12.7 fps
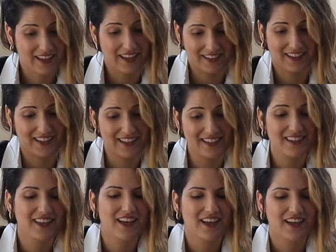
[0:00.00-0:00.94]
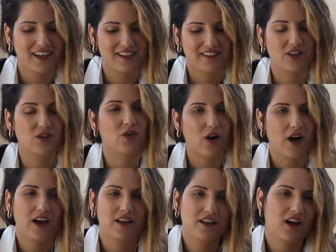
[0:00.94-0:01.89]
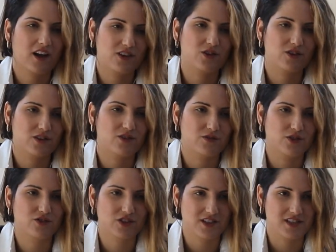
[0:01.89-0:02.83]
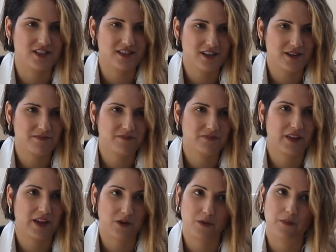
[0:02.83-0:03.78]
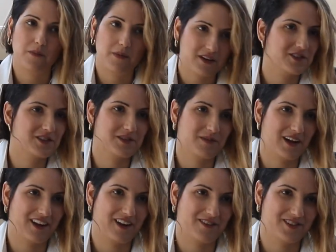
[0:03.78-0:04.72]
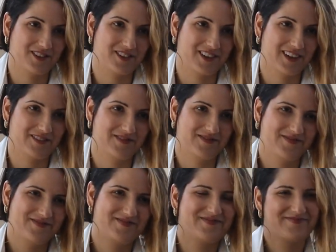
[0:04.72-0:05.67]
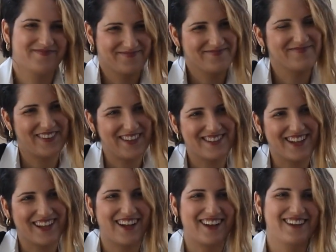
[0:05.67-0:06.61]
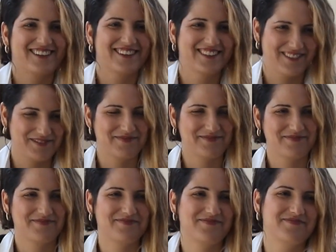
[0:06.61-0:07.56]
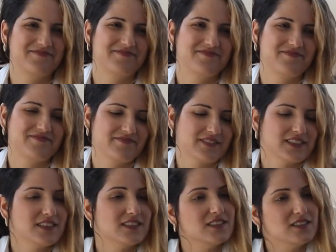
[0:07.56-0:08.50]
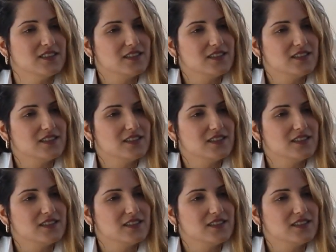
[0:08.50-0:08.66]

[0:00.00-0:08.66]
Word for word: and after some time they do get a patent. Now many companies will reward the person who is getting a patent with some monetary benefit. But what